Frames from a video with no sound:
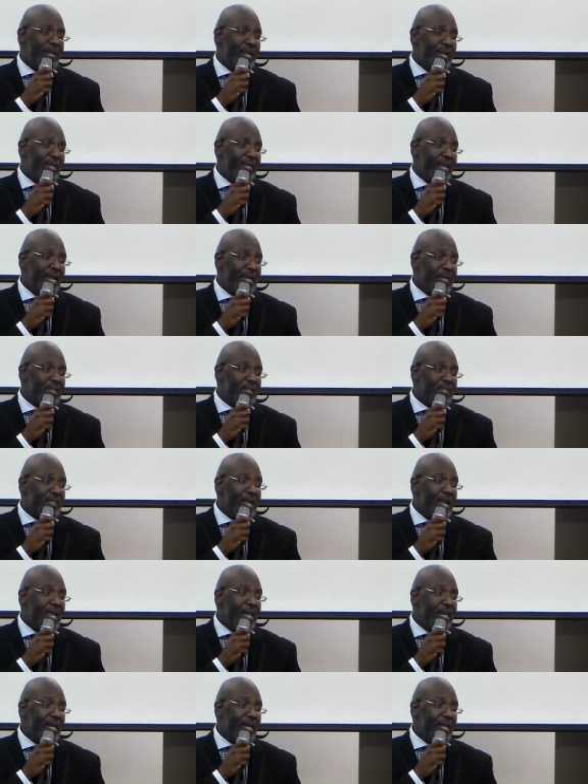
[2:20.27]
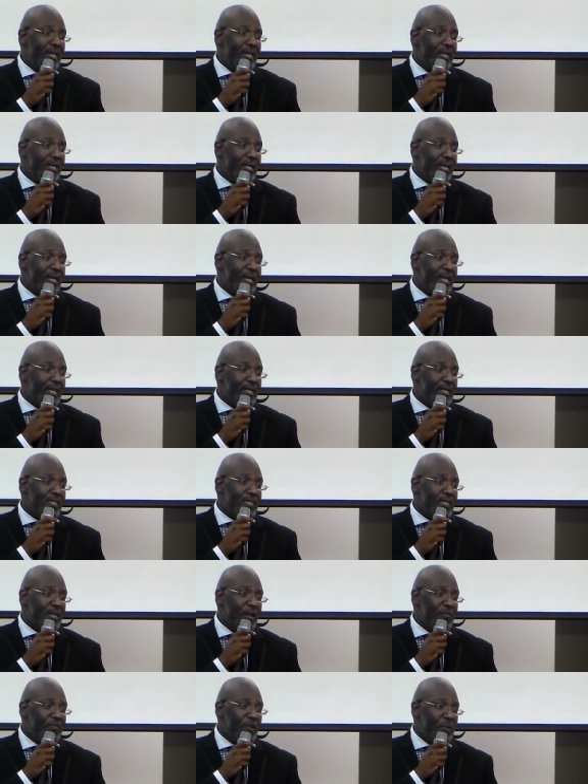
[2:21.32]
me that day to stand there looking at the
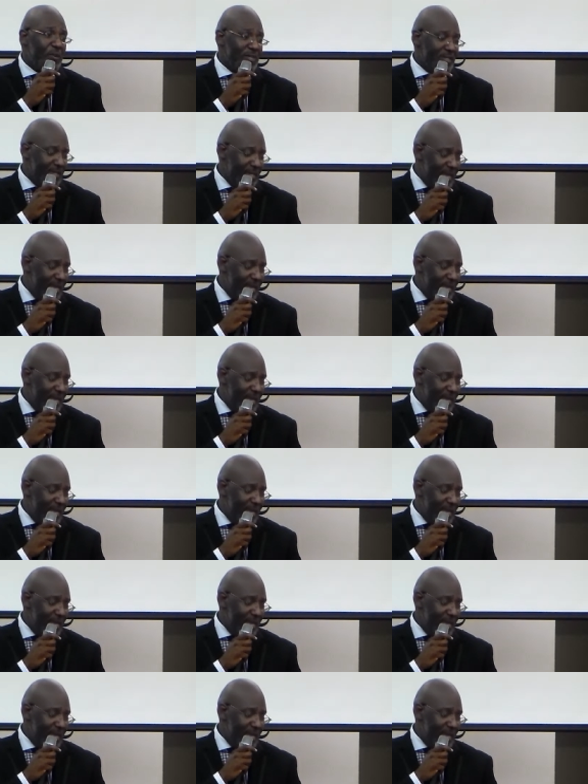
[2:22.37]
stuff on